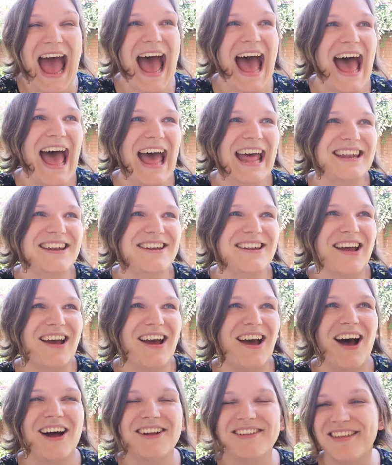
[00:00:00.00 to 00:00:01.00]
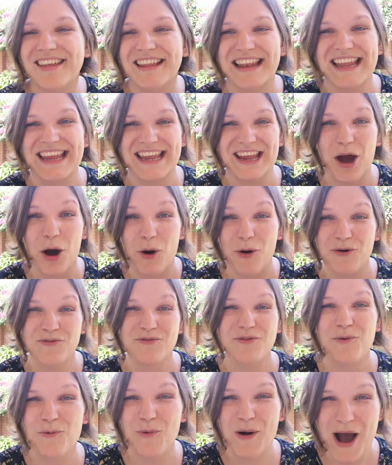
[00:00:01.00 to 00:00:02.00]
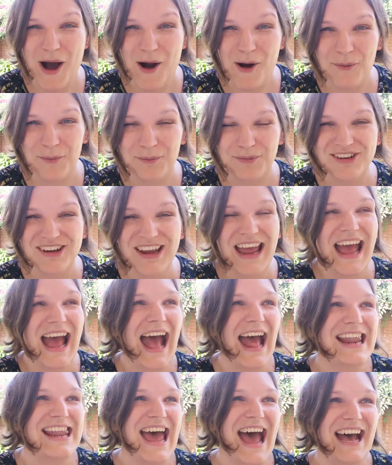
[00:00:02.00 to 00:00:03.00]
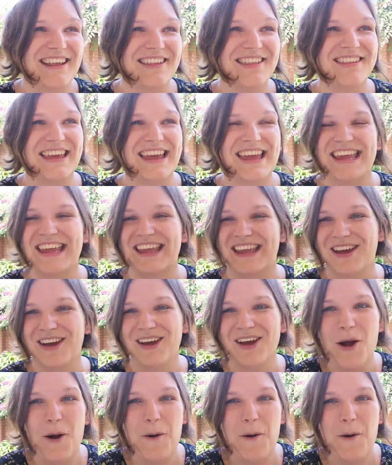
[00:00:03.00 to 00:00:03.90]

and utterly overwhelmed and asking,